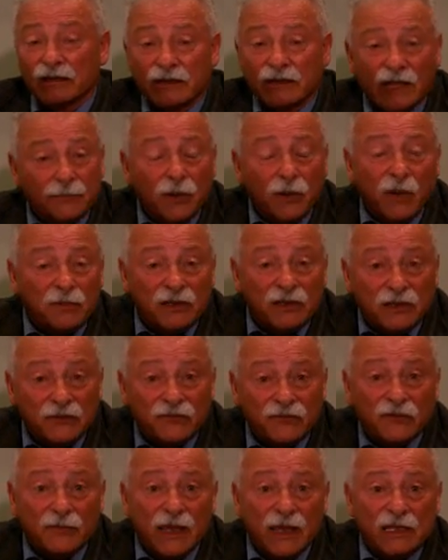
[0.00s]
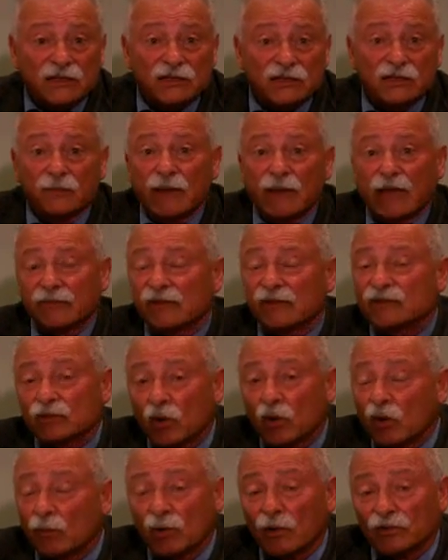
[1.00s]
Yet public information about
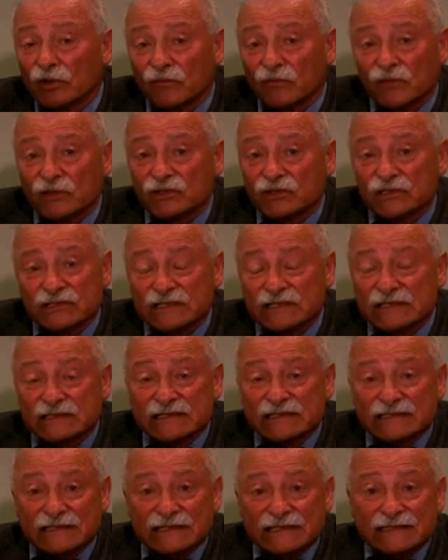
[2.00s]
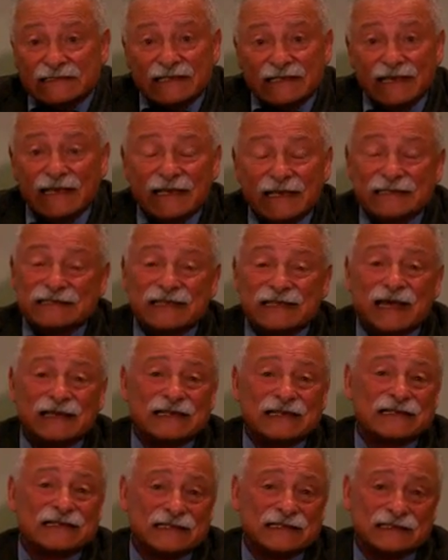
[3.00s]
this hormone deficiency disease is
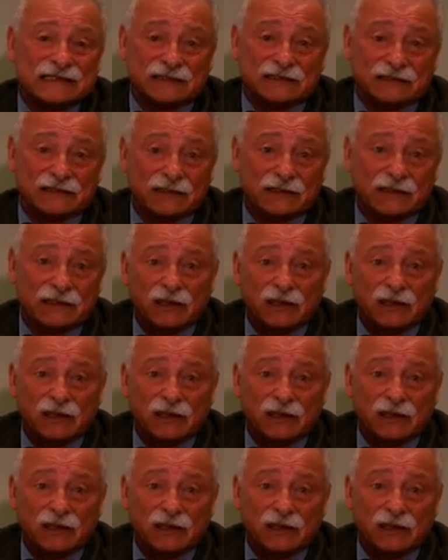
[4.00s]
non-existent.